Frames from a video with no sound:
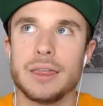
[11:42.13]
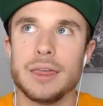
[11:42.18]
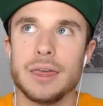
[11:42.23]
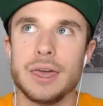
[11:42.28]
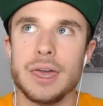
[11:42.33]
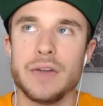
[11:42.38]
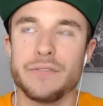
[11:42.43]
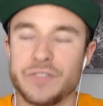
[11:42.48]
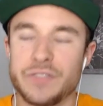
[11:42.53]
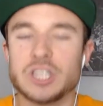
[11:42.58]

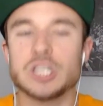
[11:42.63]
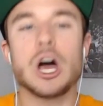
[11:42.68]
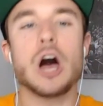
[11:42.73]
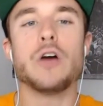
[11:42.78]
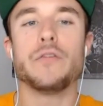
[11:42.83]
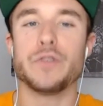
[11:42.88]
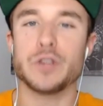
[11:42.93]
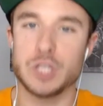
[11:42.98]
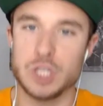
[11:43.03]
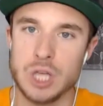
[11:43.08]
if the
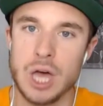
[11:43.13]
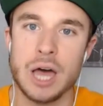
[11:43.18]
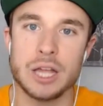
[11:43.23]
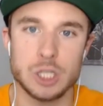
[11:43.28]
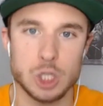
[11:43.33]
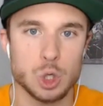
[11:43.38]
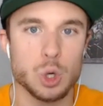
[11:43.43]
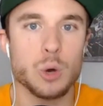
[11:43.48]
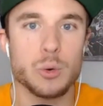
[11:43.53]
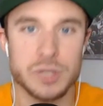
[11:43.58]
Dolphins thought
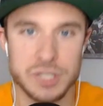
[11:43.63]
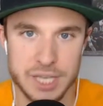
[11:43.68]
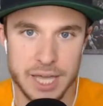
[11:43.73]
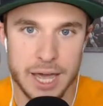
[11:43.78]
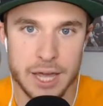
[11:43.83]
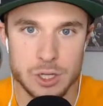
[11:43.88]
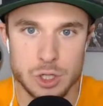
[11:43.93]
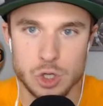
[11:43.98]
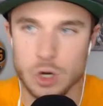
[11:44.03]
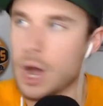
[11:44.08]
Tua was the answer,